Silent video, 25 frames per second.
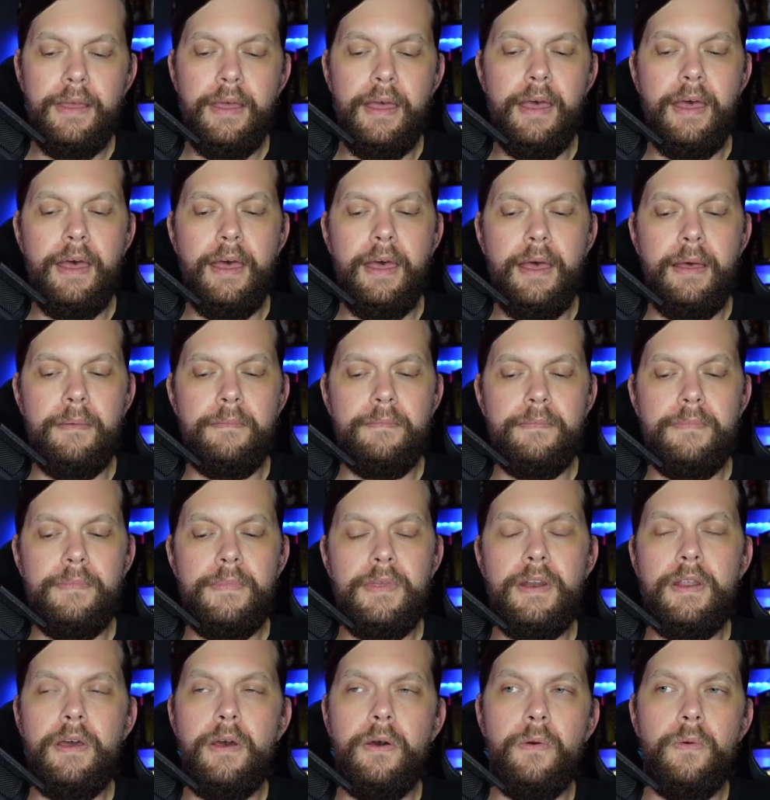Um,
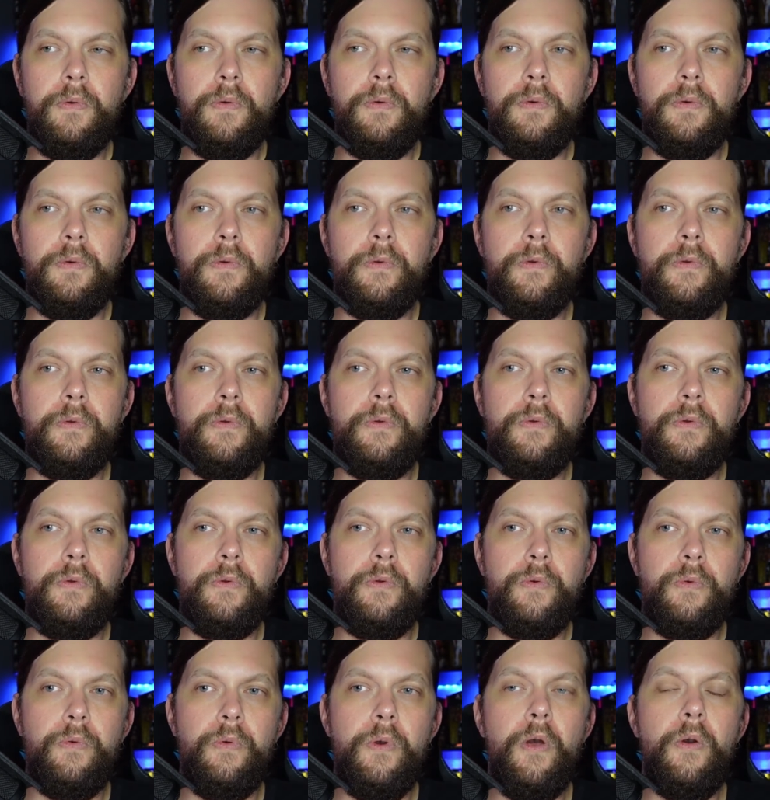you know,
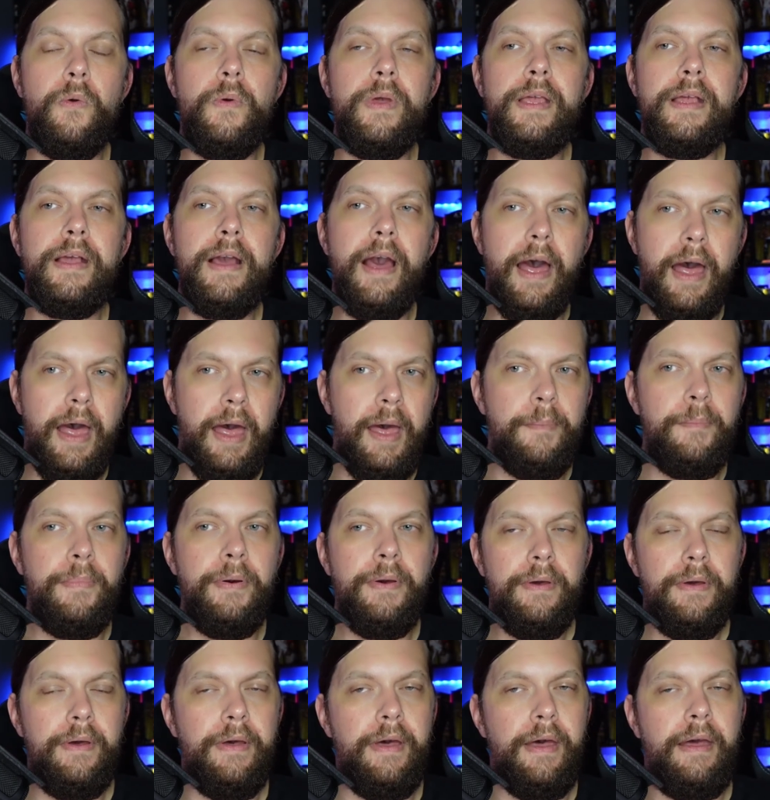growing up,
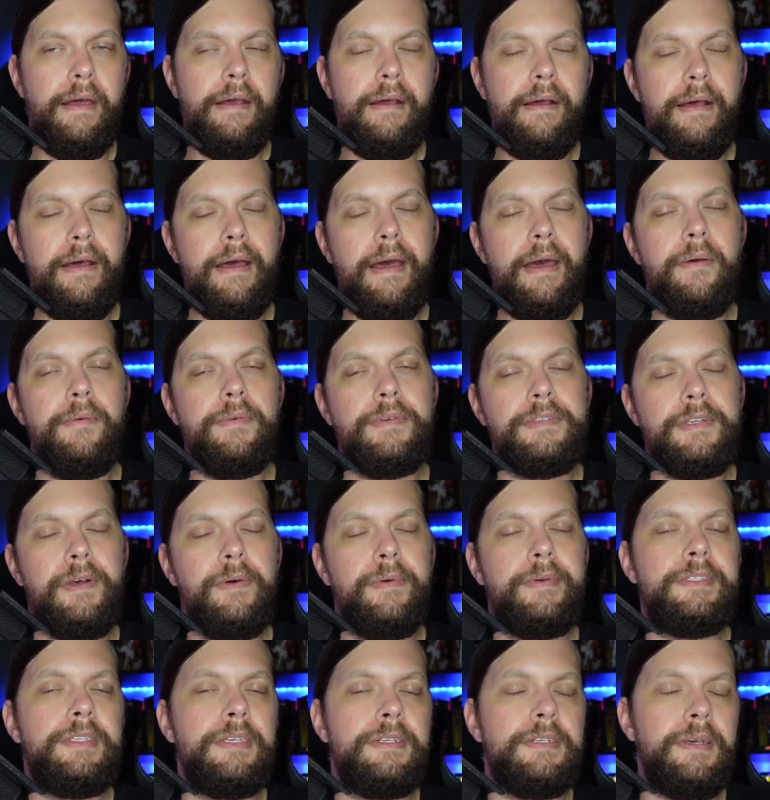uh, I was
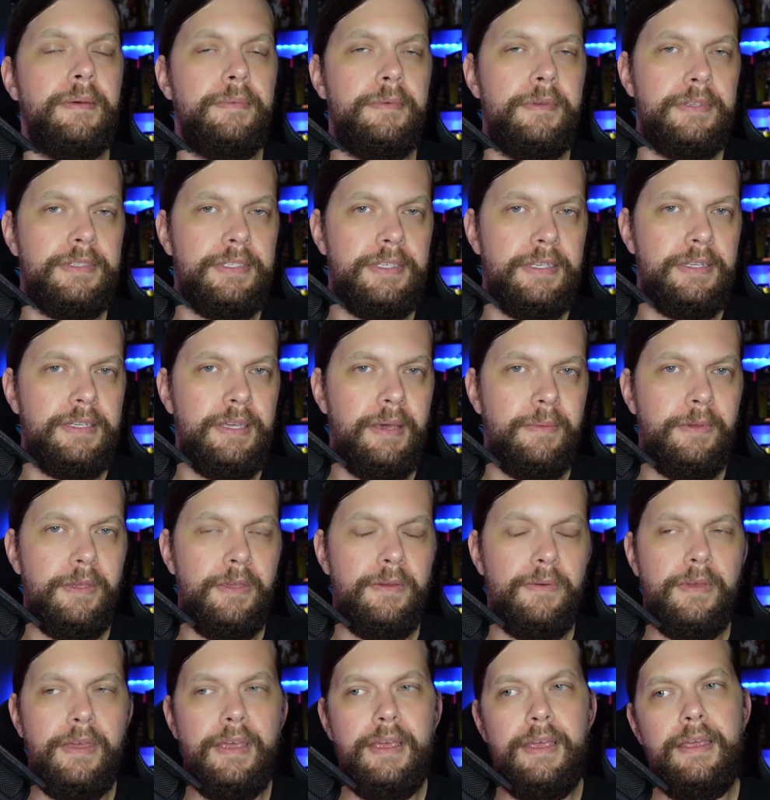always a
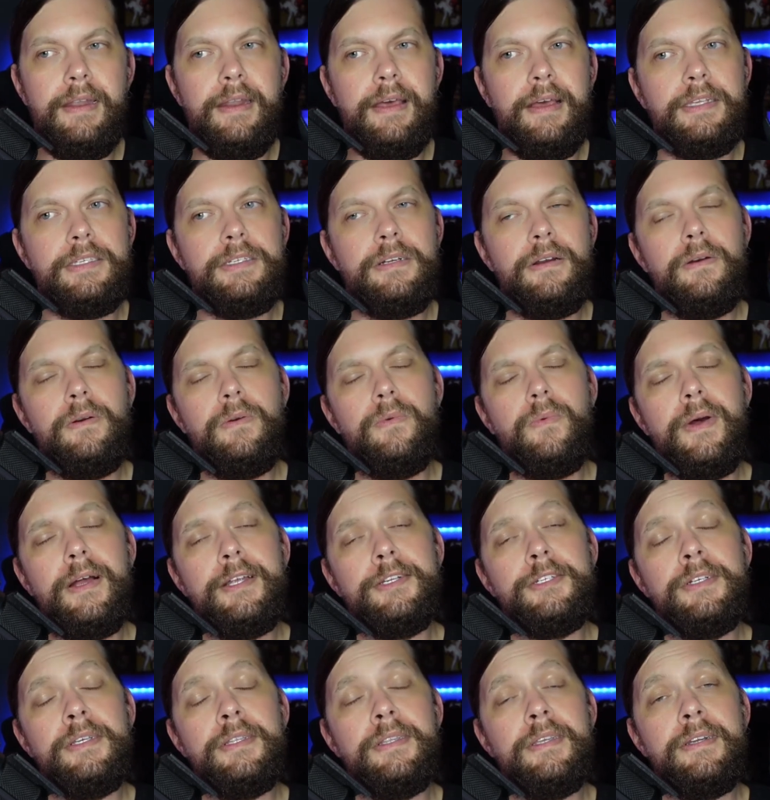WCW kid. I started
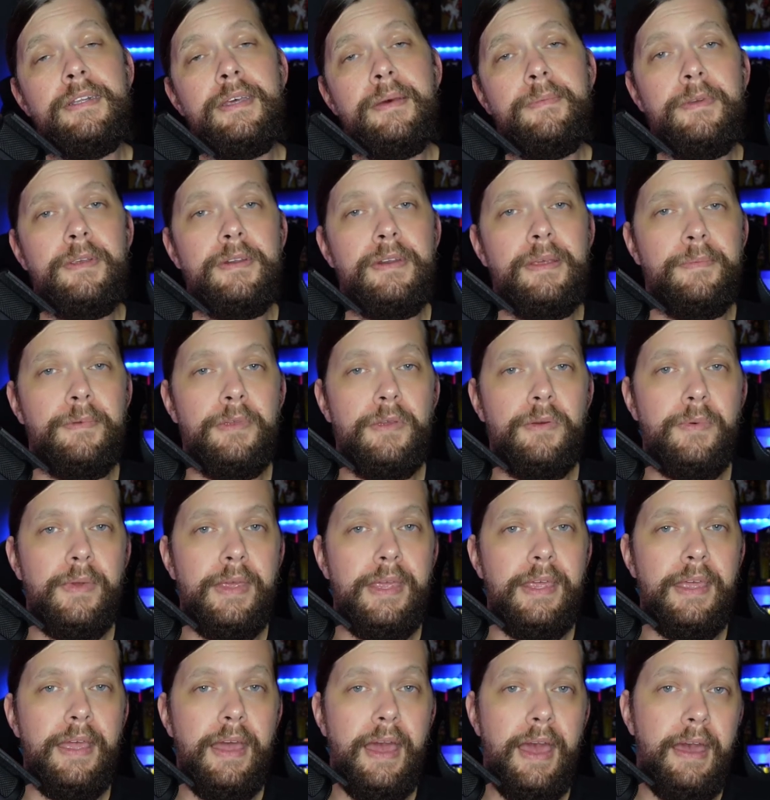watching the
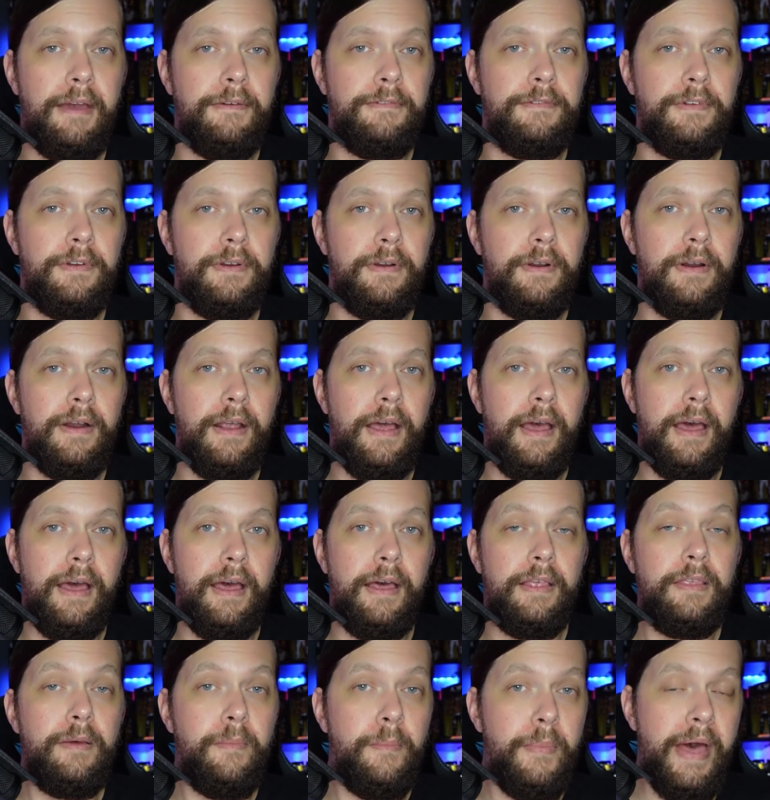WWE after
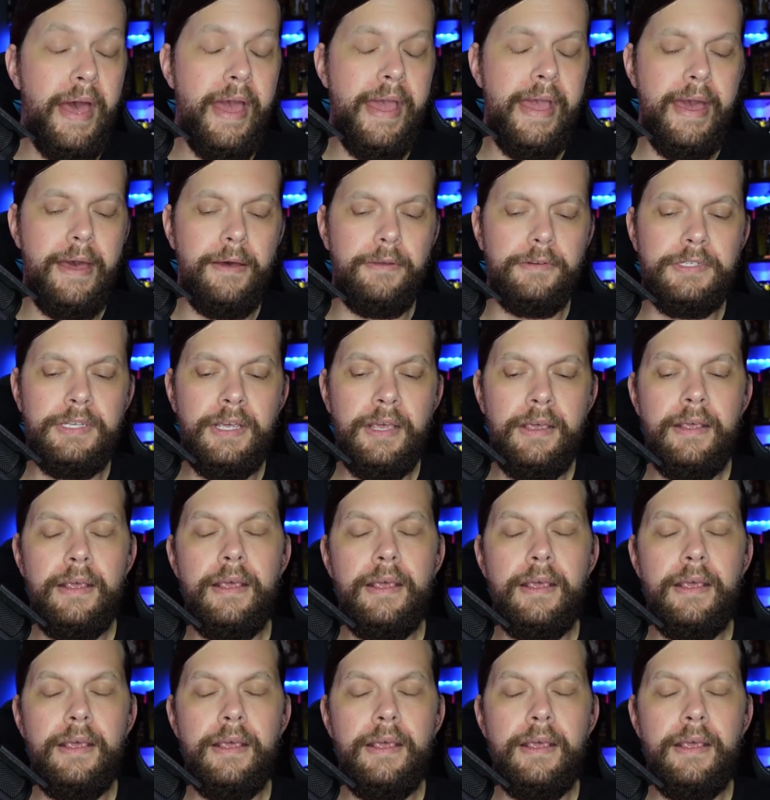uh, the buyout,